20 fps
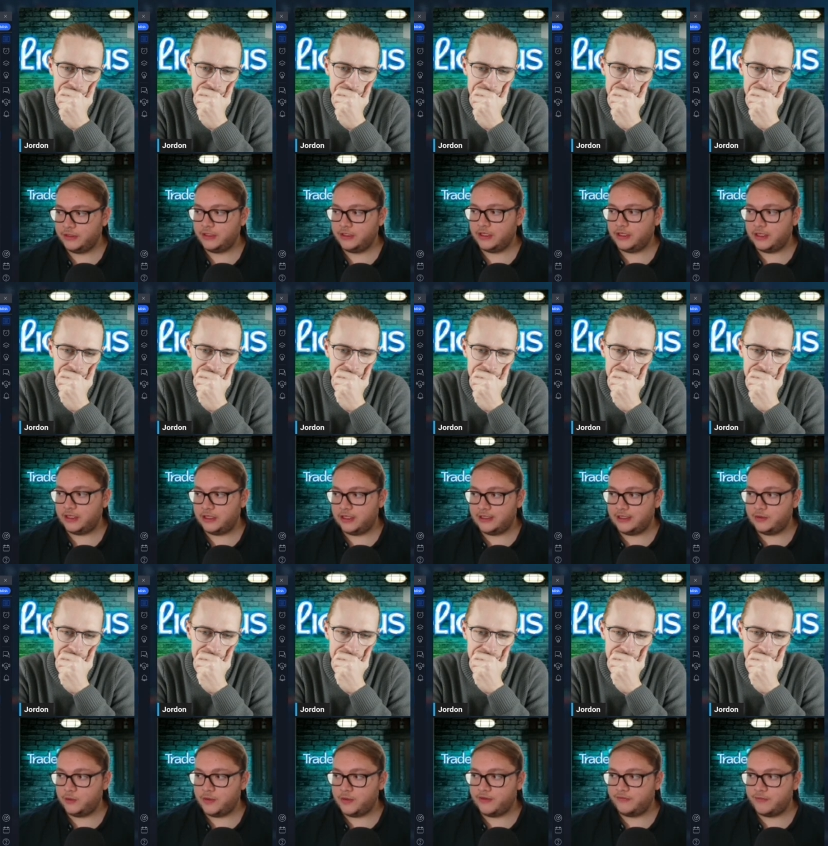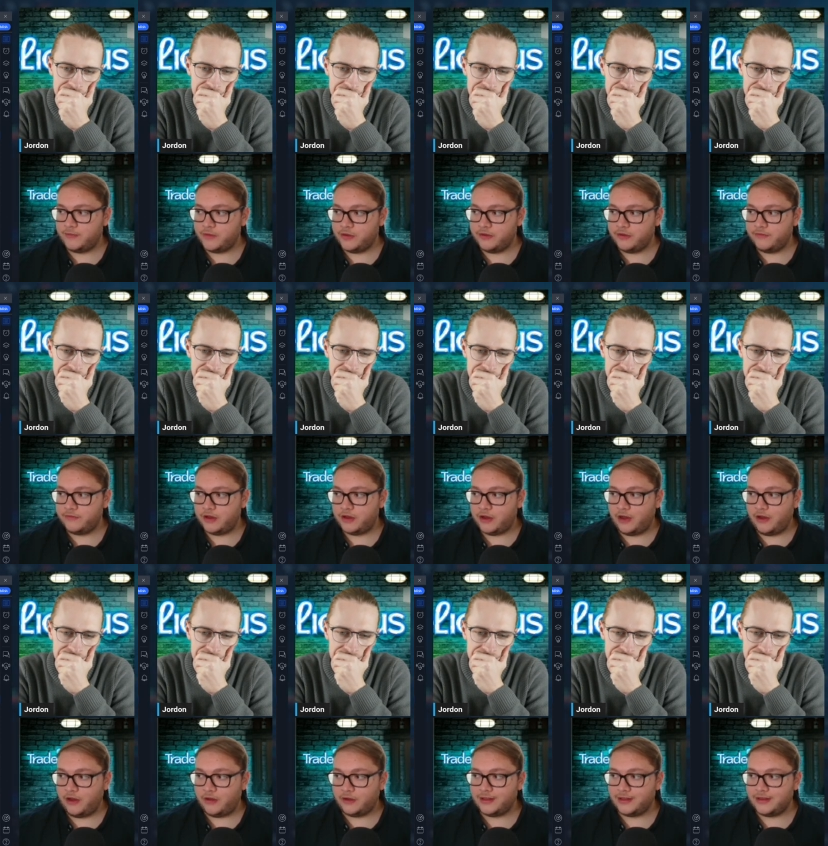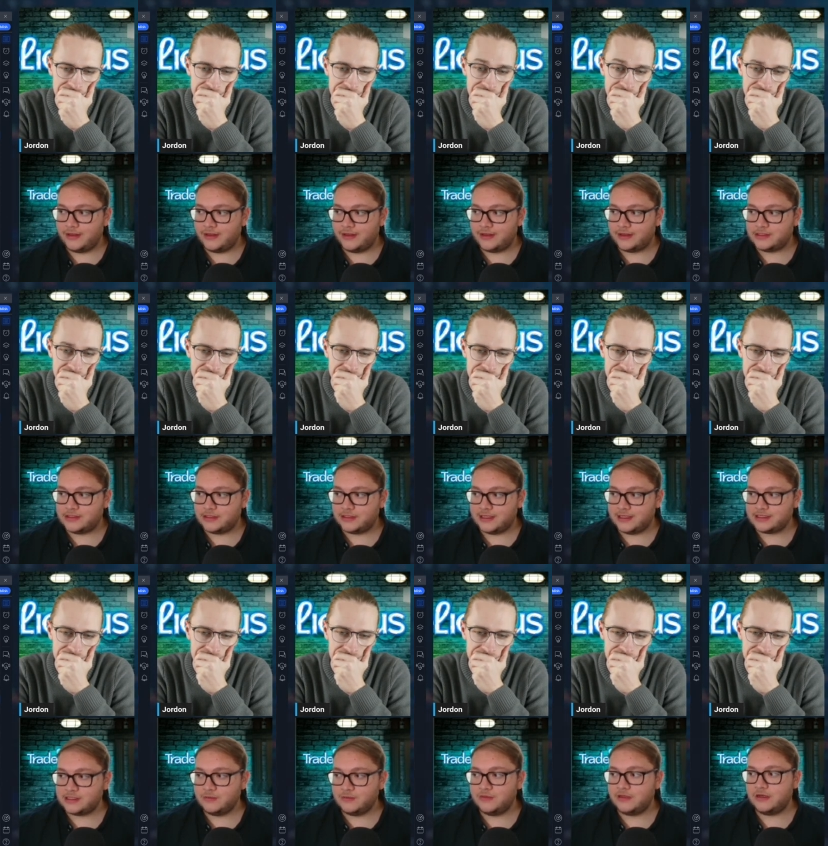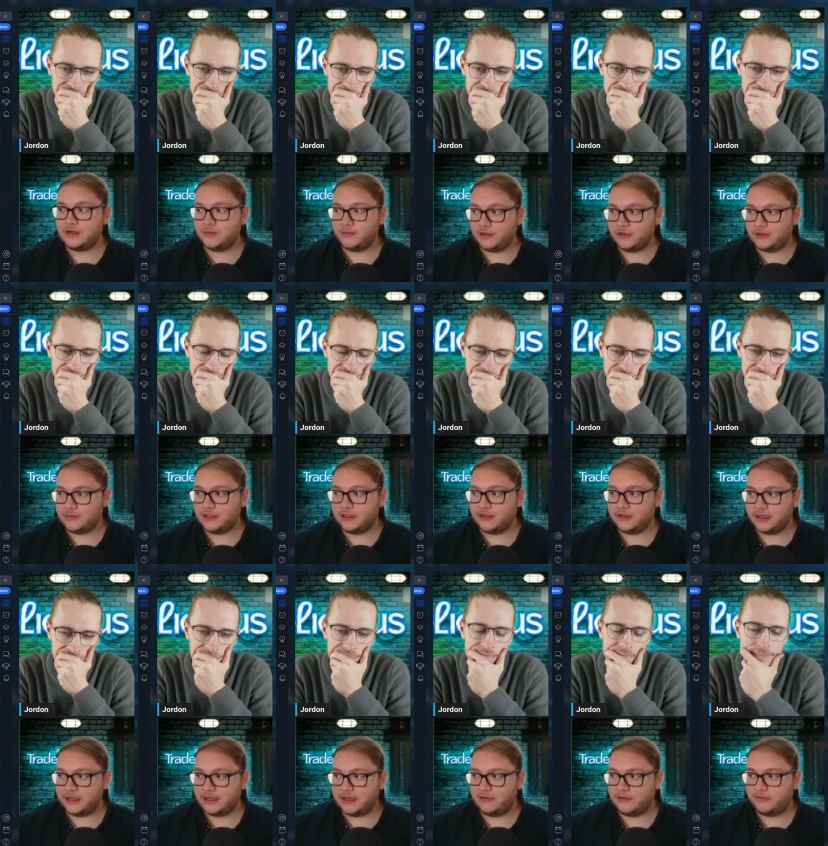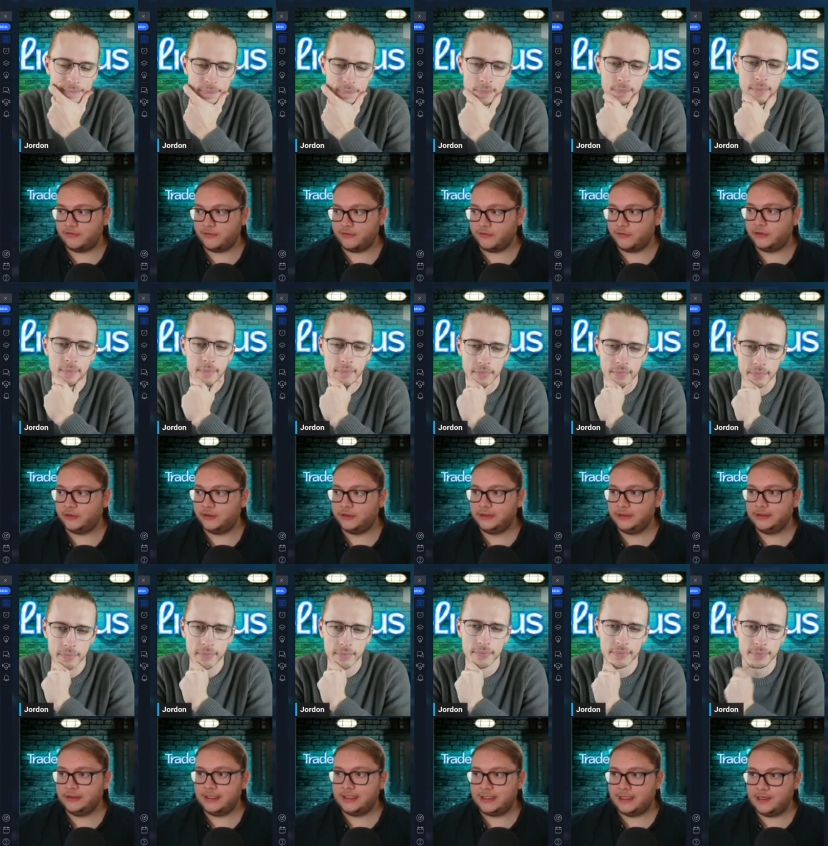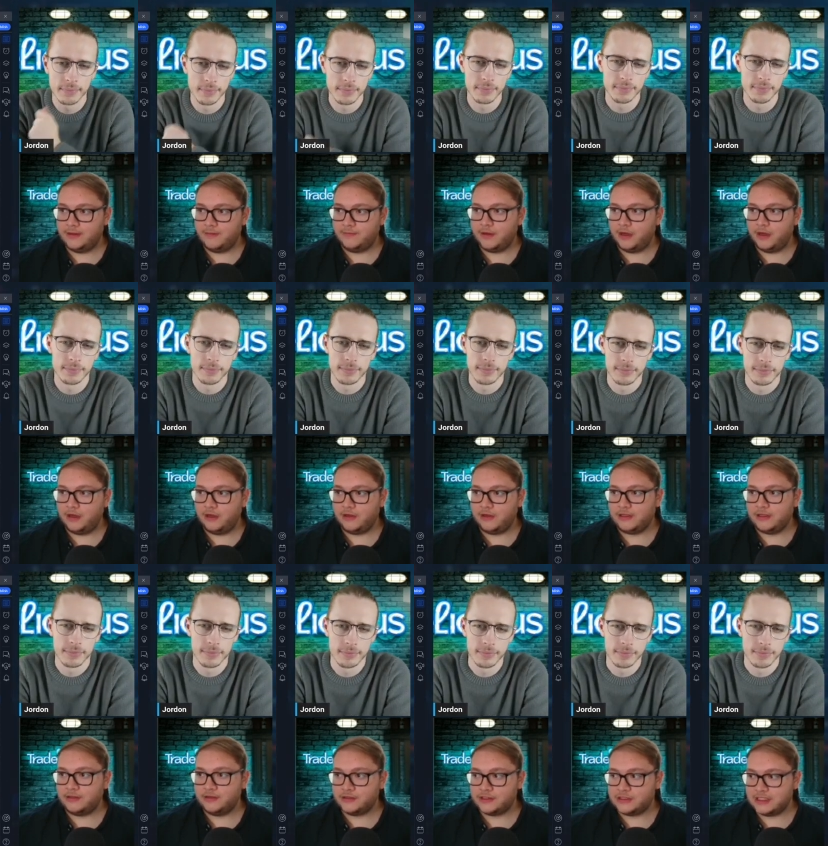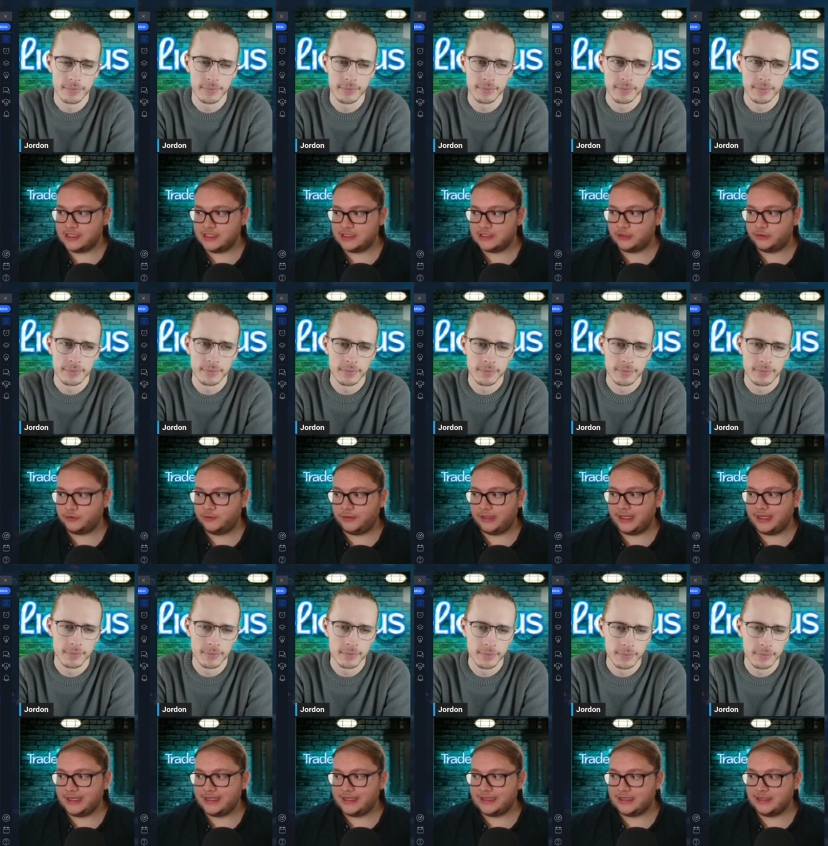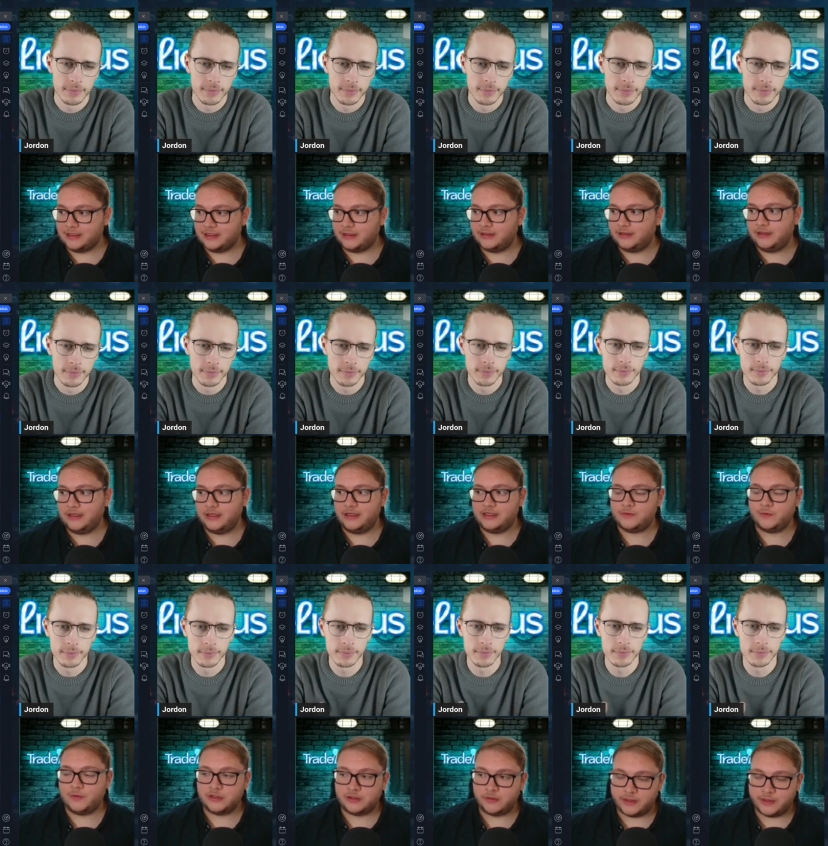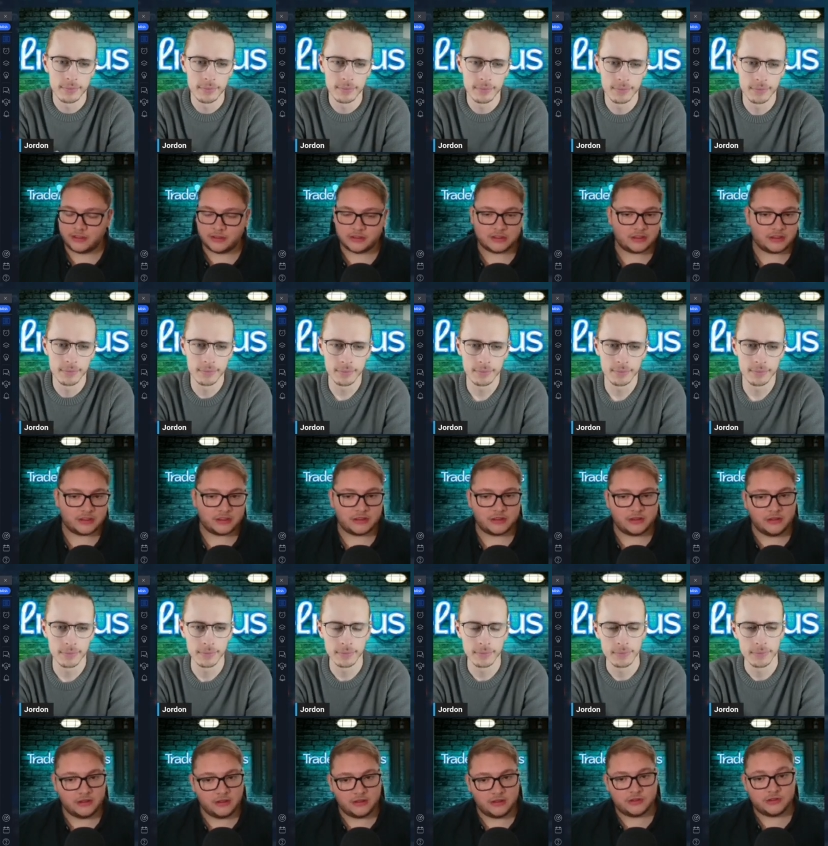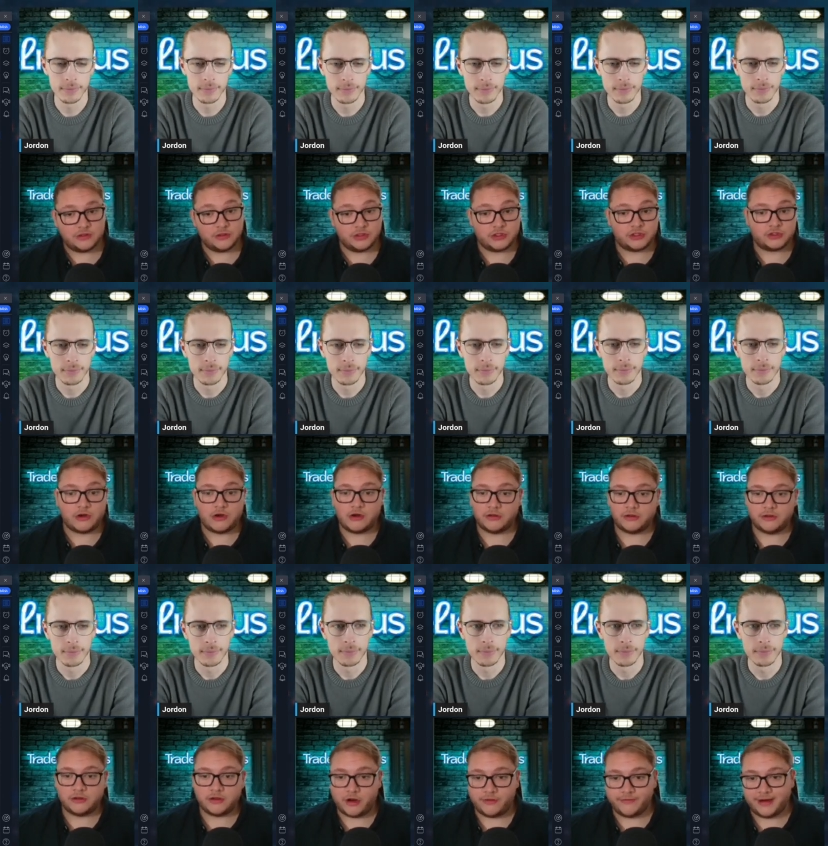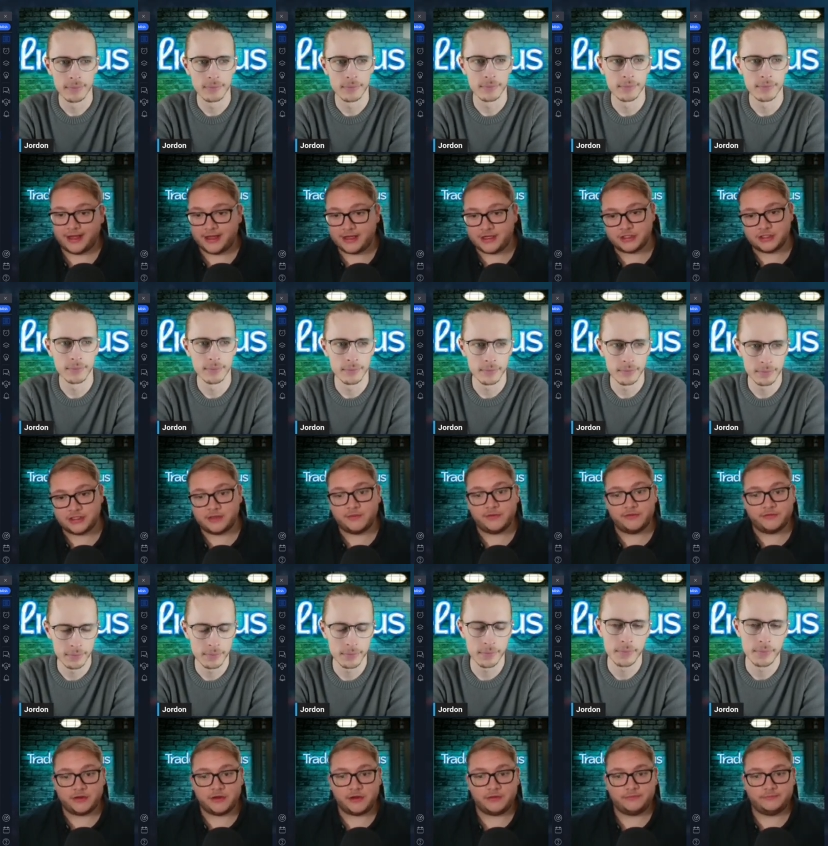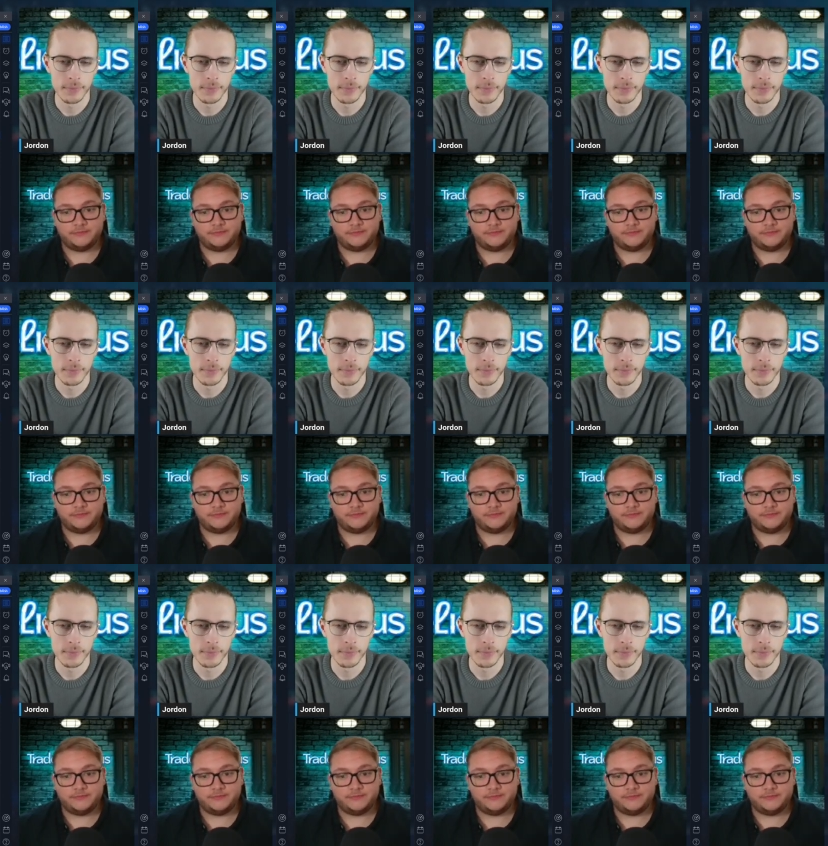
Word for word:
Speaker 1: uh, a little bit of a move higher there. So that's something I'm going to be looking out for. Um, I like the little seasonal play here, uh, especially because of the sort of strong correlation that we've got.